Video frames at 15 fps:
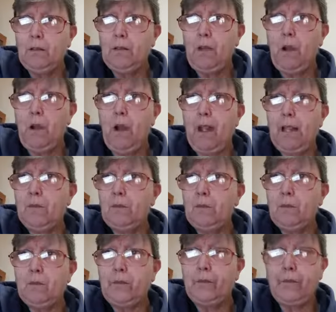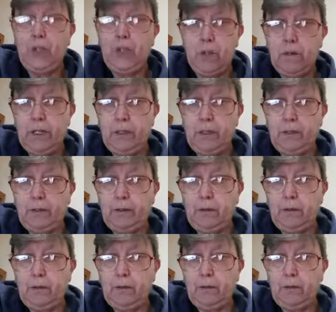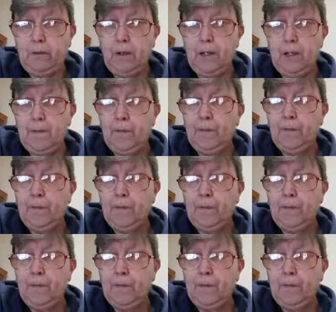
I am furious, right?